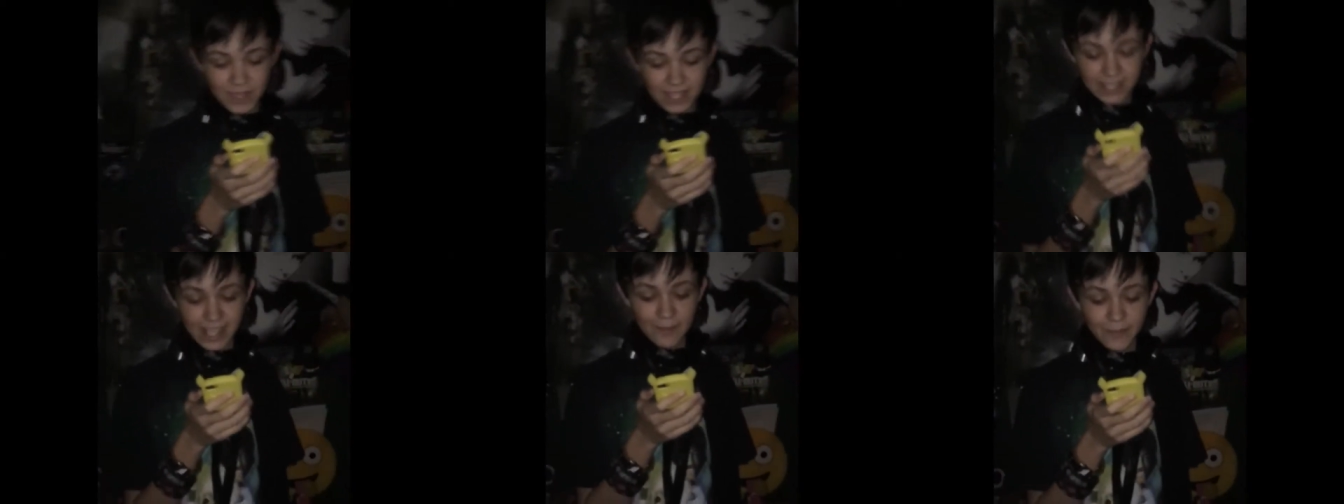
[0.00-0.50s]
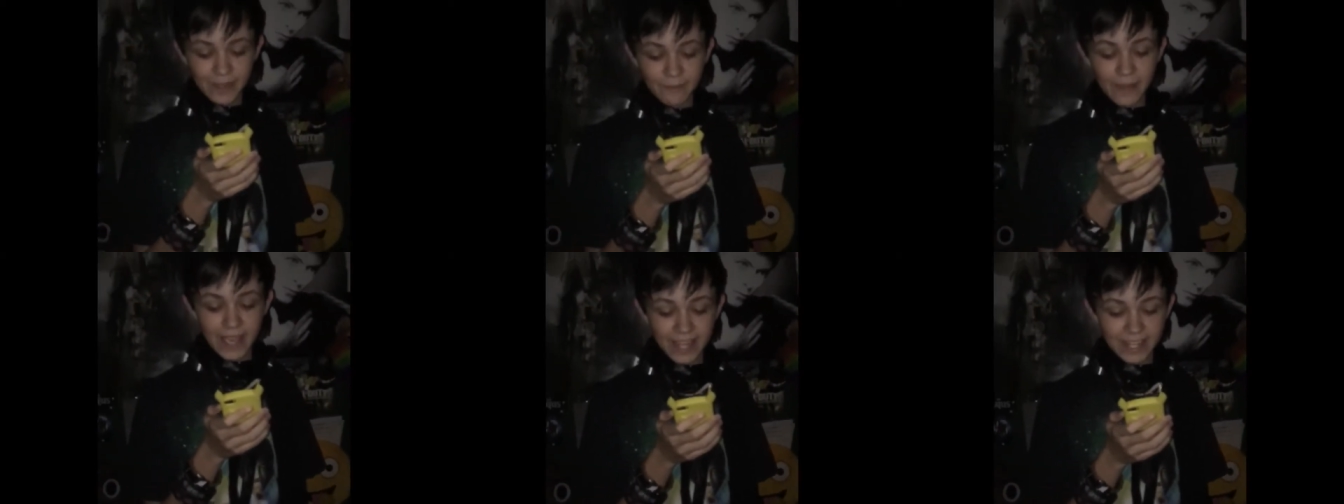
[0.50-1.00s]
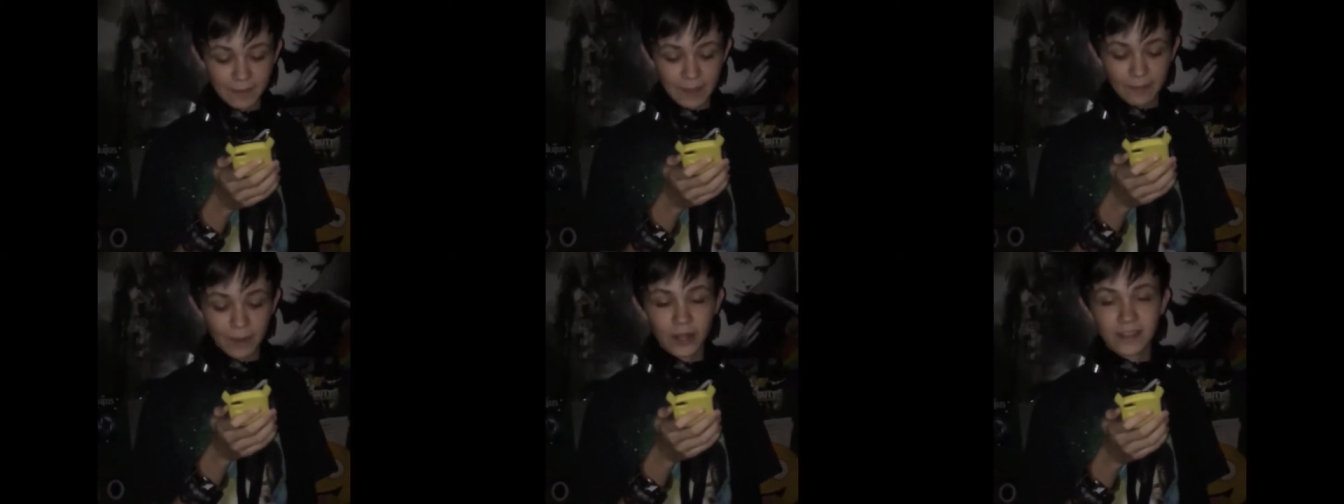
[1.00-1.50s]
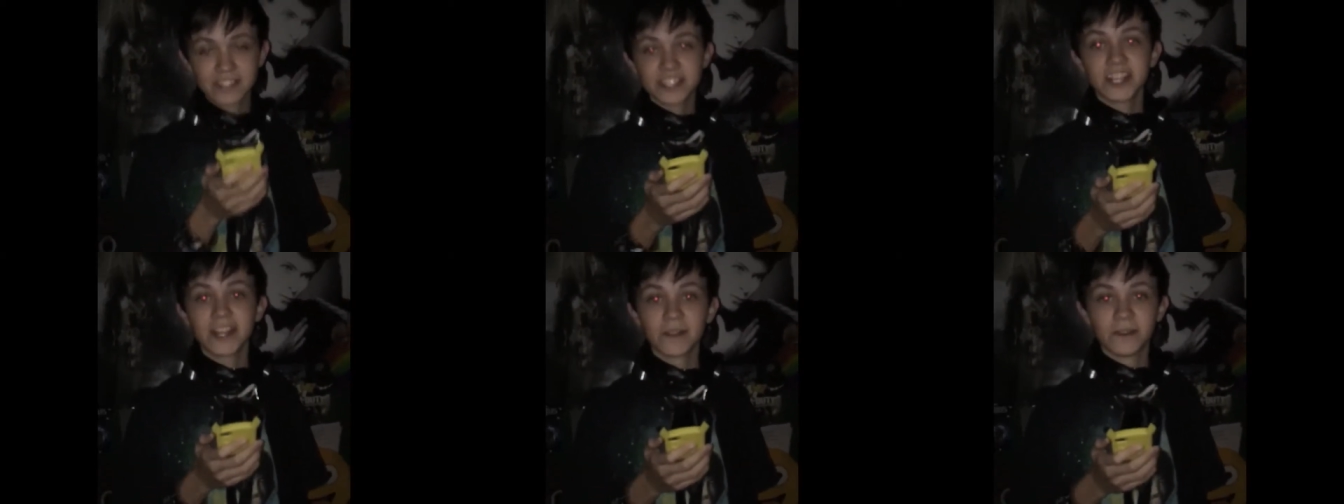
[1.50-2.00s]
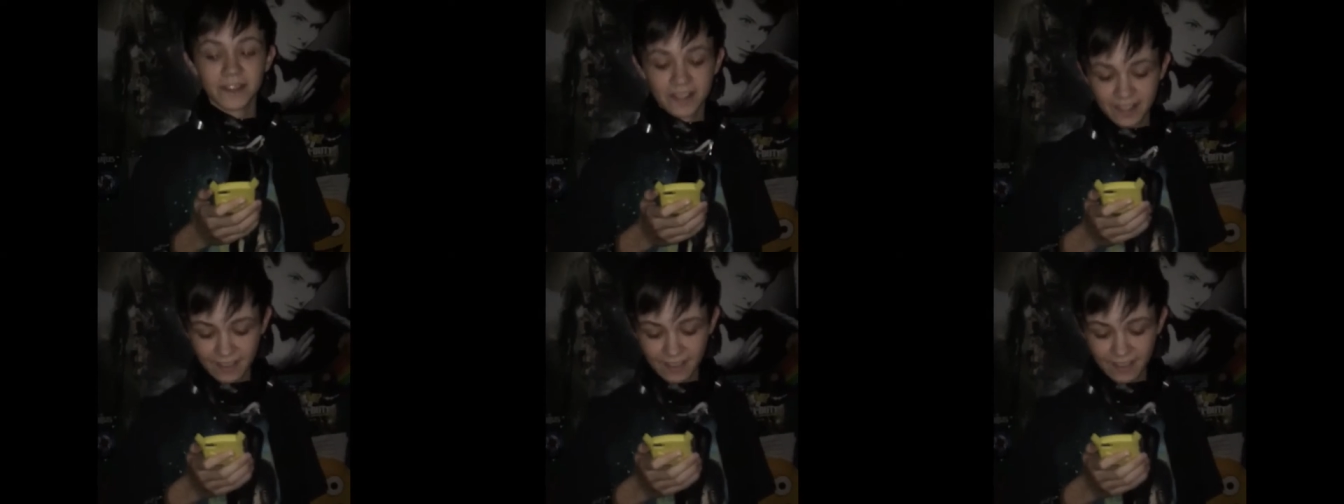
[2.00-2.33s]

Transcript: See, I'm being paid to be a part of this channel.